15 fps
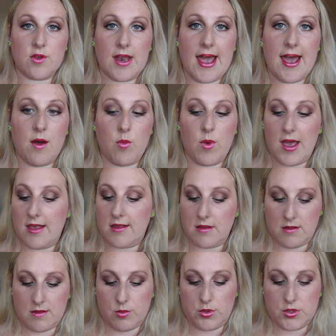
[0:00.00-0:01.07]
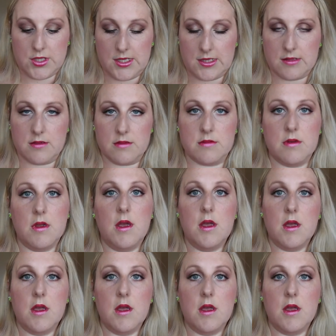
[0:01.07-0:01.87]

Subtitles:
on how it wears and swatches and